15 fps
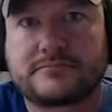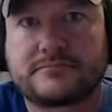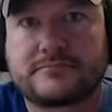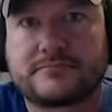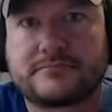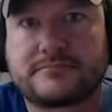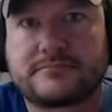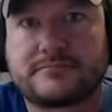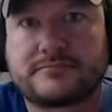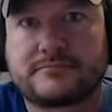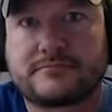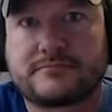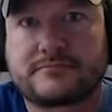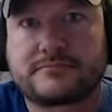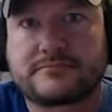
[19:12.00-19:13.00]

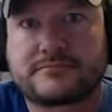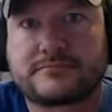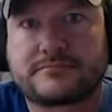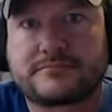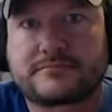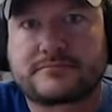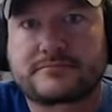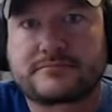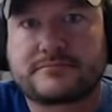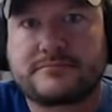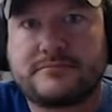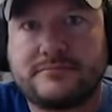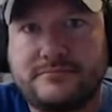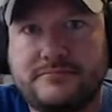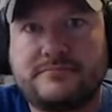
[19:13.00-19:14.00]

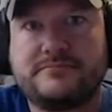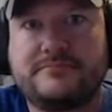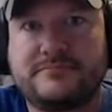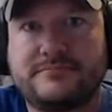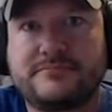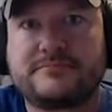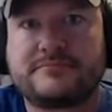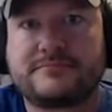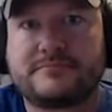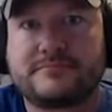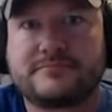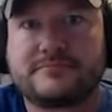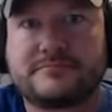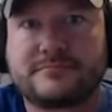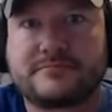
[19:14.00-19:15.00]

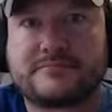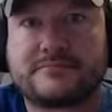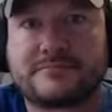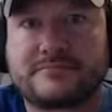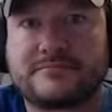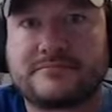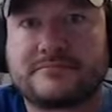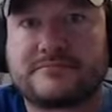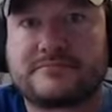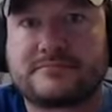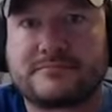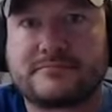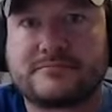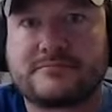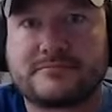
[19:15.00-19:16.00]

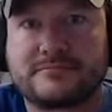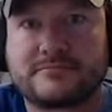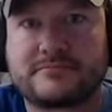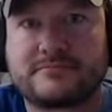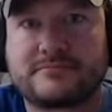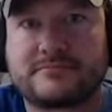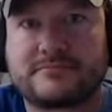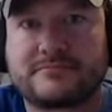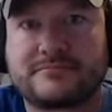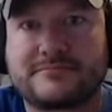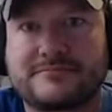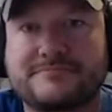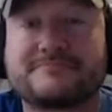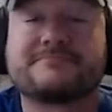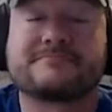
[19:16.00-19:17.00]

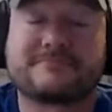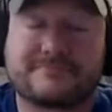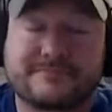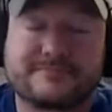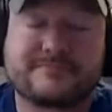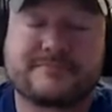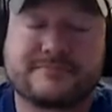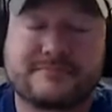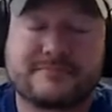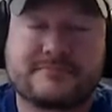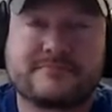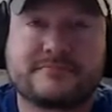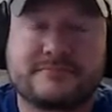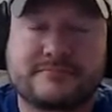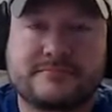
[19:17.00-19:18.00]

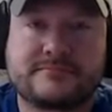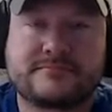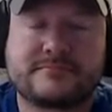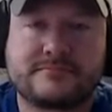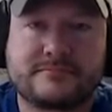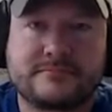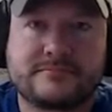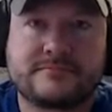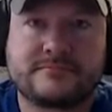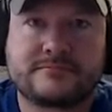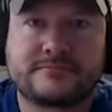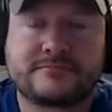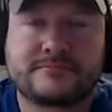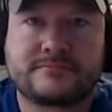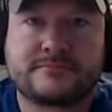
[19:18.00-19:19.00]

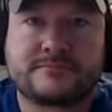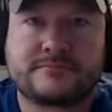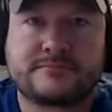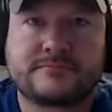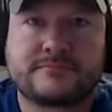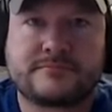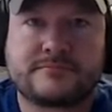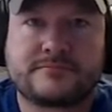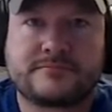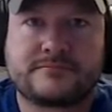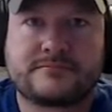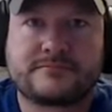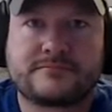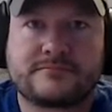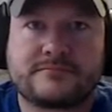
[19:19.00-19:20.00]
No words are spoken by the person on screen.